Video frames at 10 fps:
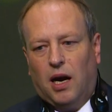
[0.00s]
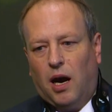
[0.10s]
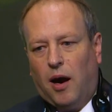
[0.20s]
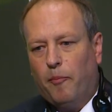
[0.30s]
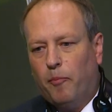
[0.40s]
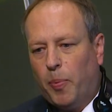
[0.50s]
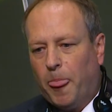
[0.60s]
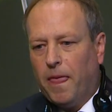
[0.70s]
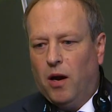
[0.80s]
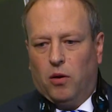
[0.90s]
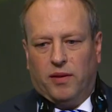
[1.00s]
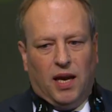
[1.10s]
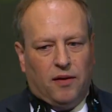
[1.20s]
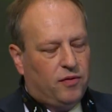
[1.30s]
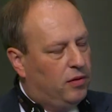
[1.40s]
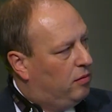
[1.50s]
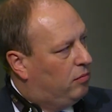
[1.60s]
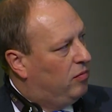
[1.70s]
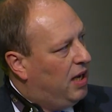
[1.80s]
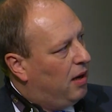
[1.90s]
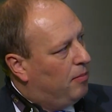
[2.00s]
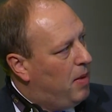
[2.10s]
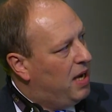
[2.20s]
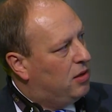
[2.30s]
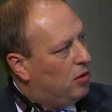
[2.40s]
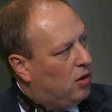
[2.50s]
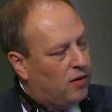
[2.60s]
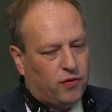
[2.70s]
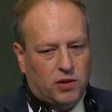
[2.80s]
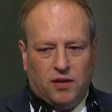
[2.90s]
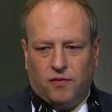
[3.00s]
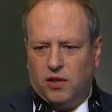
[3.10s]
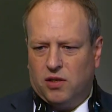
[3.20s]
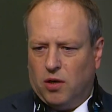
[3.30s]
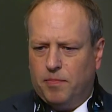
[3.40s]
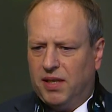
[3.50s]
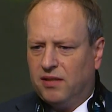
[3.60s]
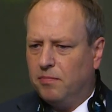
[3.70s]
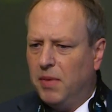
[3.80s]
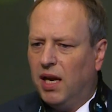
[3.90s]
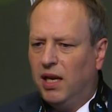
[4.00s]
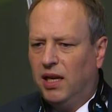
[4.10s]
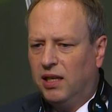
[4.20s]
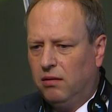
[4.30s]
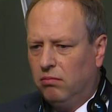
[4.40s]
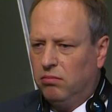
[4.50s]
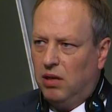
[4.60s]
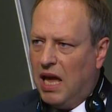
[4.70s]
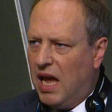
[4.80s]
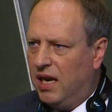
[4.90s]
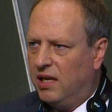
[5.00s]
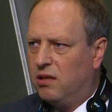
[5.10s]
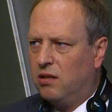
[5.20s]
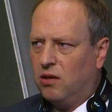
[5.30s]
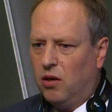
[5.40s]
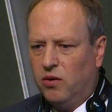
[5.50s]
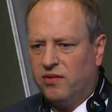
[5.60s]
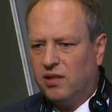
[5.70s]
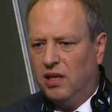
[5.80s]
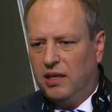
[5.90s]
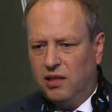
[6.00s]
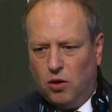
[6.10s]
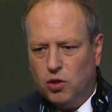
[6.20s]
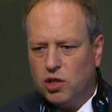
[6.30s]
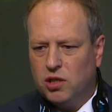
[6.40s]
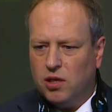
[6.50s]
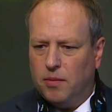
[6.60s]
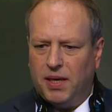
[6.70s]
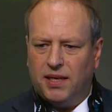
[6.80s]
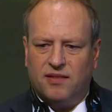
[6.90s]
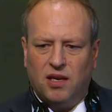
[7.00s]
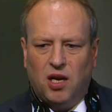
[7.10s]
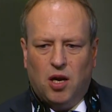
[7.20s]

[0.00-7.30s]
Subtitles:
They are meant all for different topics, mainly land, coastal, and ocean topics,